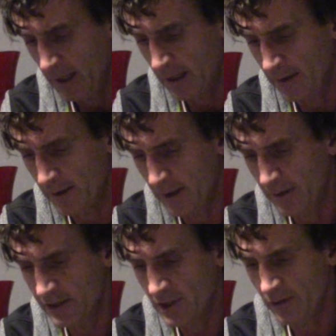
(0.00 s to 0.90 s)
and
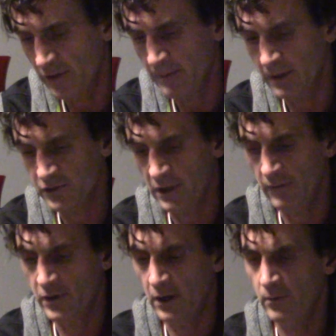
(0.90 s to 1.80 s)
there's other emails that
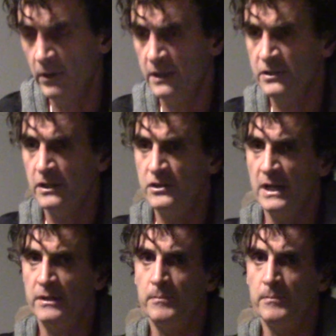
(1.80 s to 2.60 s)
I've got where there's an agenda,